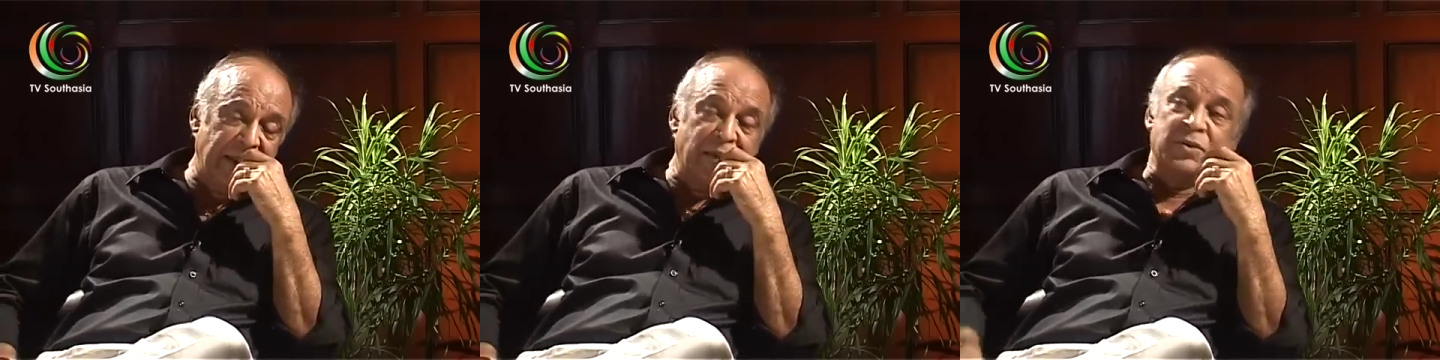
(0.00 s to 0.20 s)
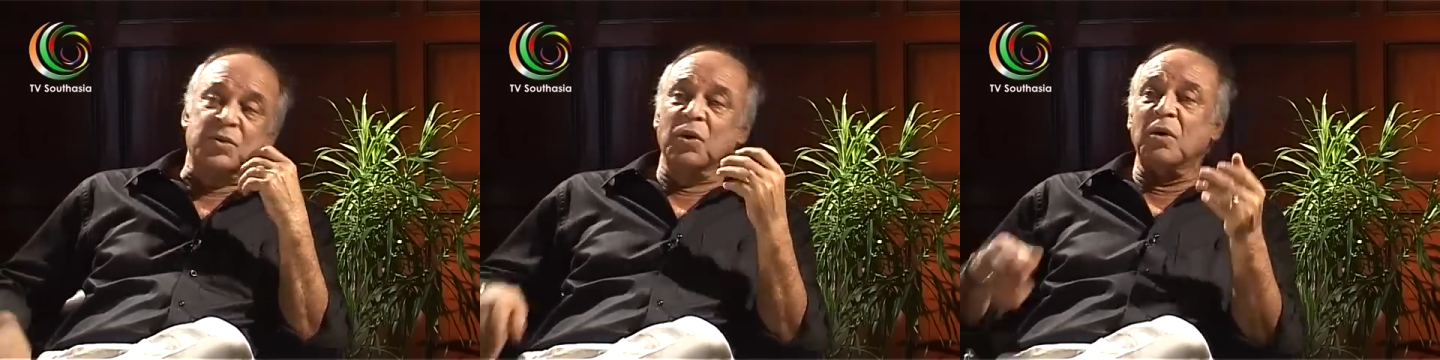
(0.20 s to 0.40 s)

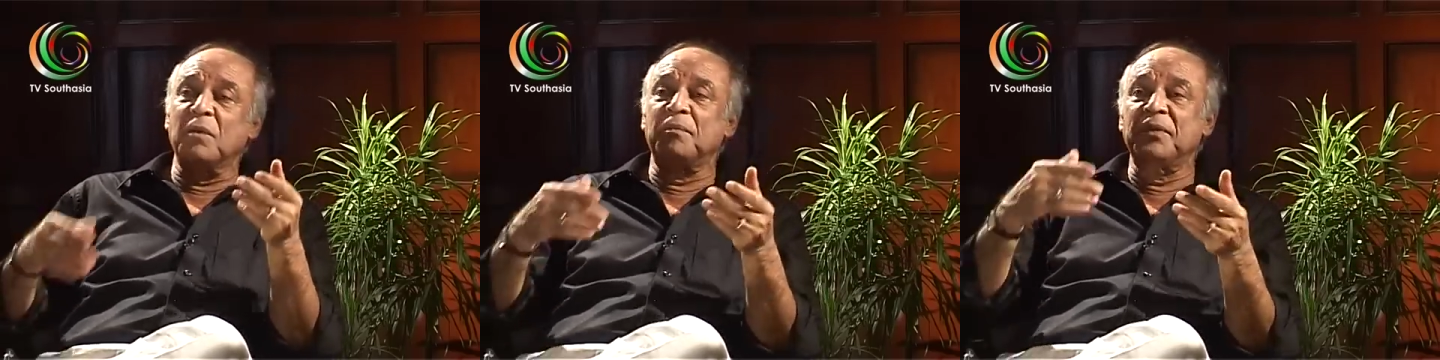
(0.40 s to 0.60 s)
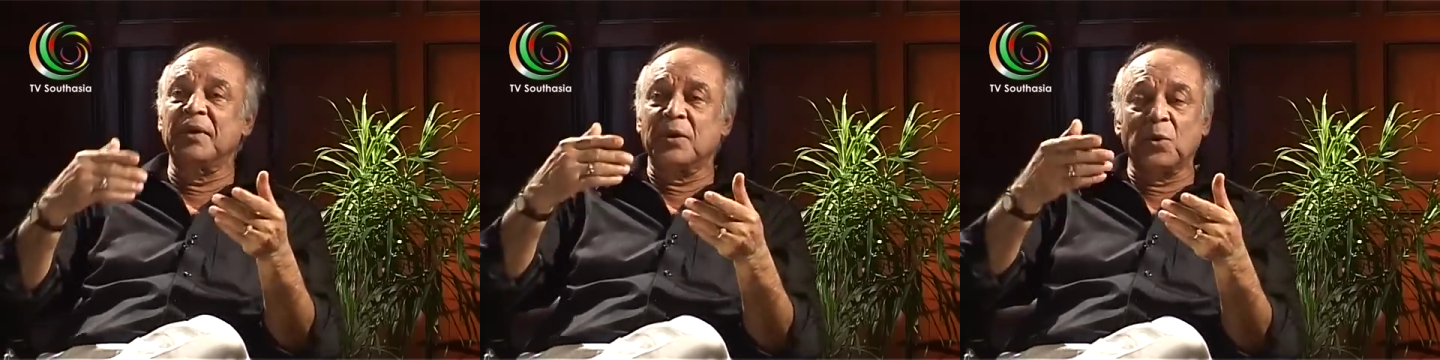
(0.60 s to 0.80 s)

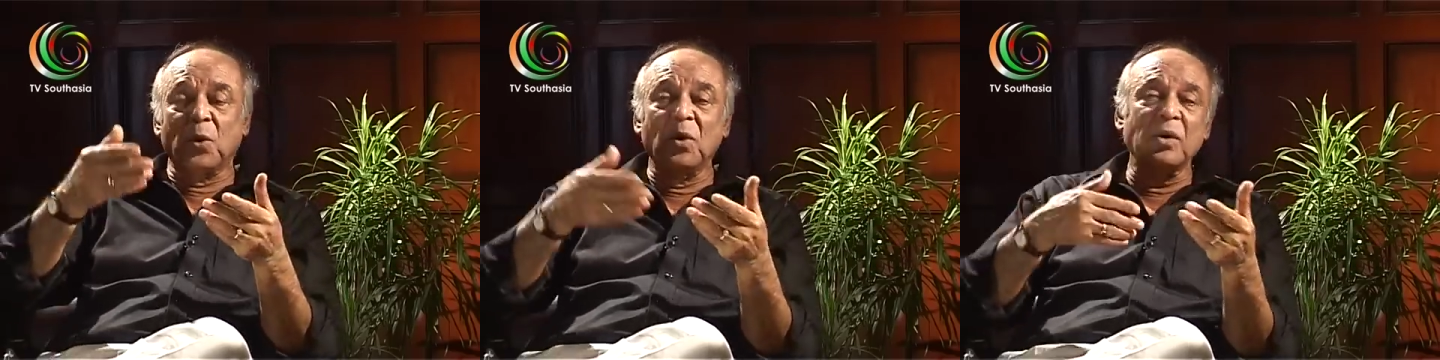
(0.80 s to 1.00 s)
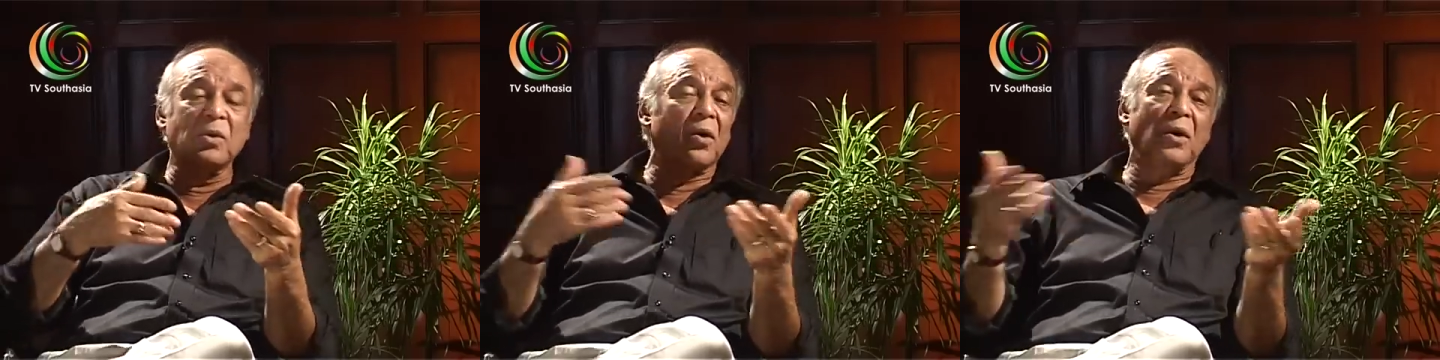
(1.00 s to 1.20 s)
So the
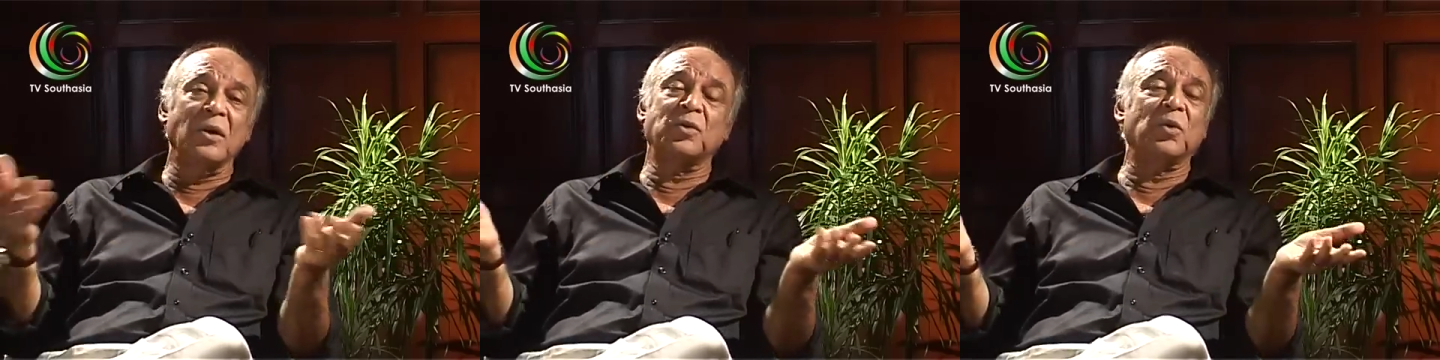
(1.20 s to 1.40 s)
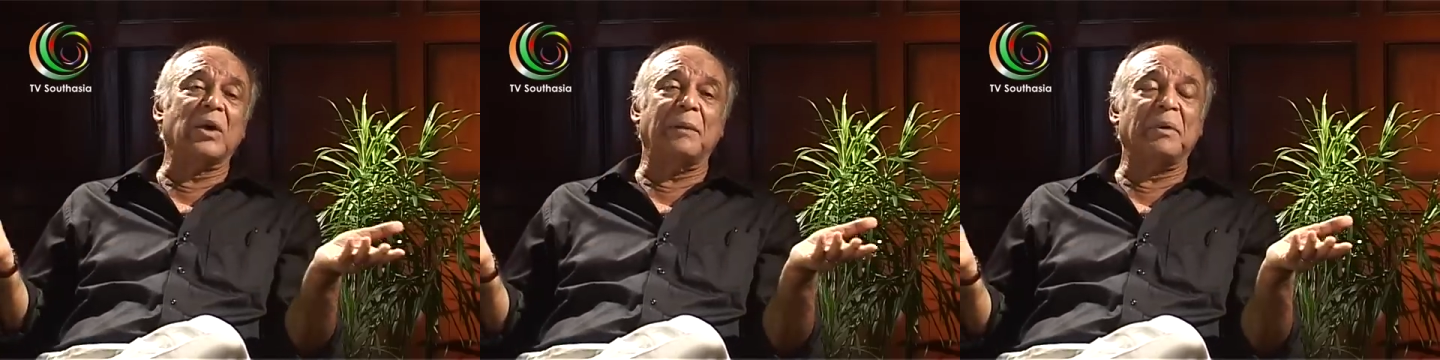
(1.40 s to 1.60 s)
roll call
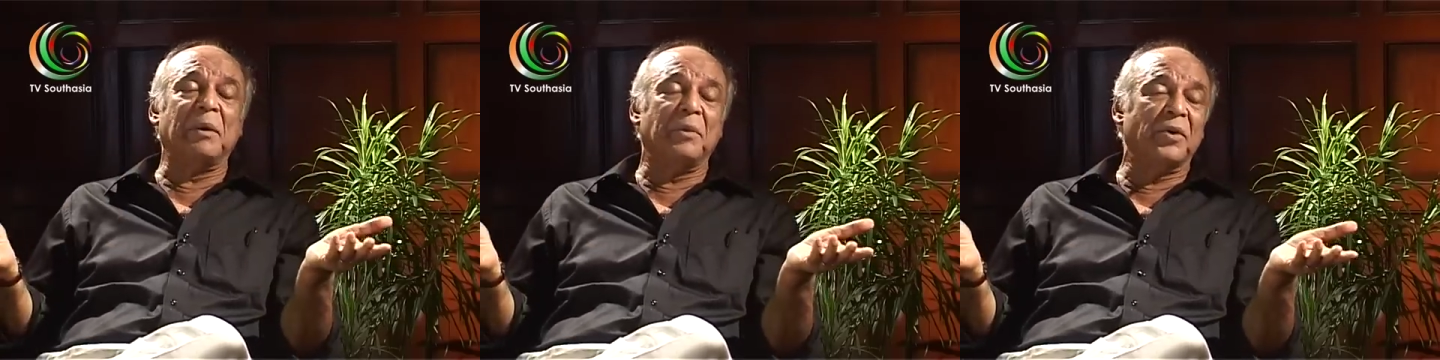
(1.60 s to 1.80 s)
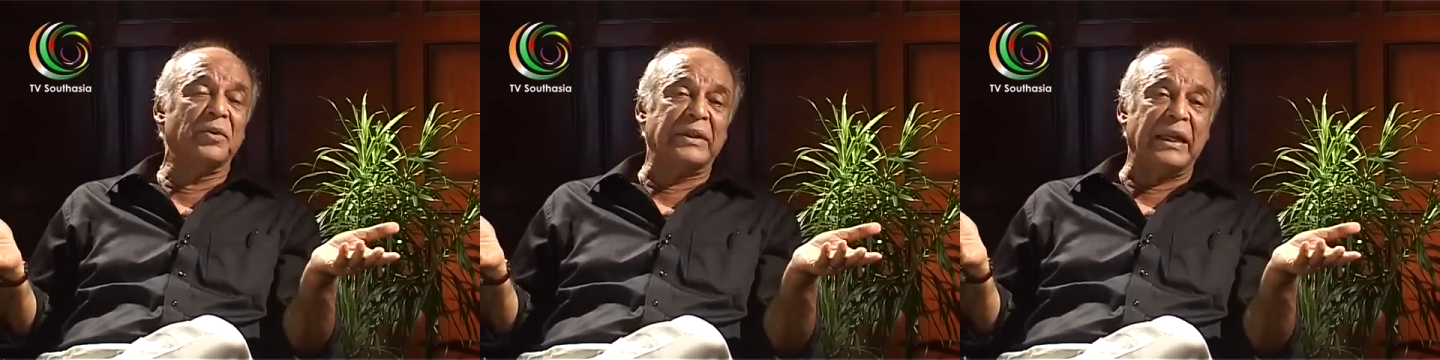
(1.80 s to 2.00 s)
took up
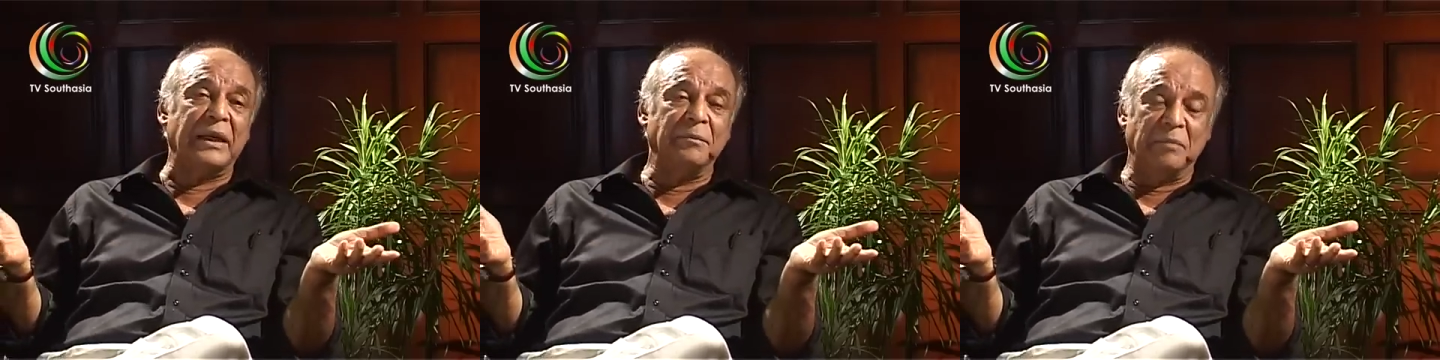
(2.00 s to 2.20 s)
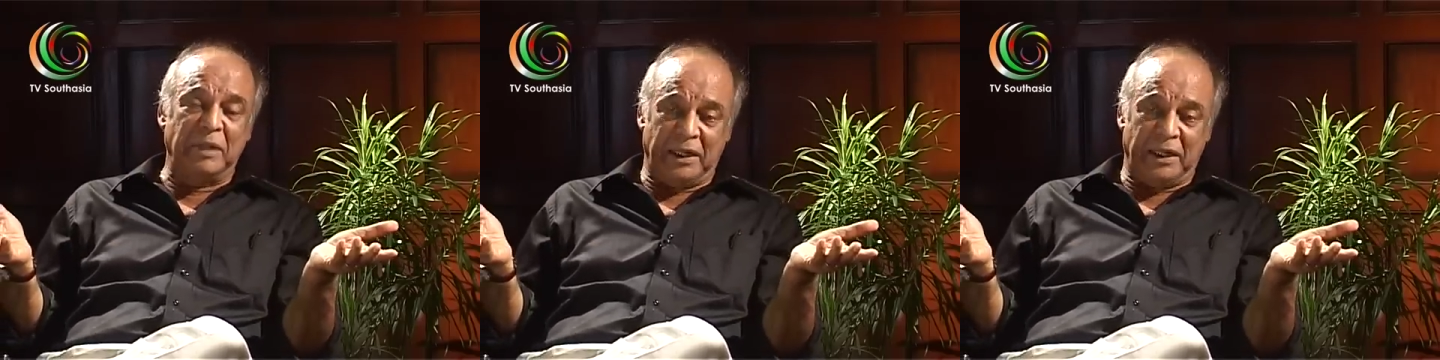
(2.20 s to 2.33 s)
about 10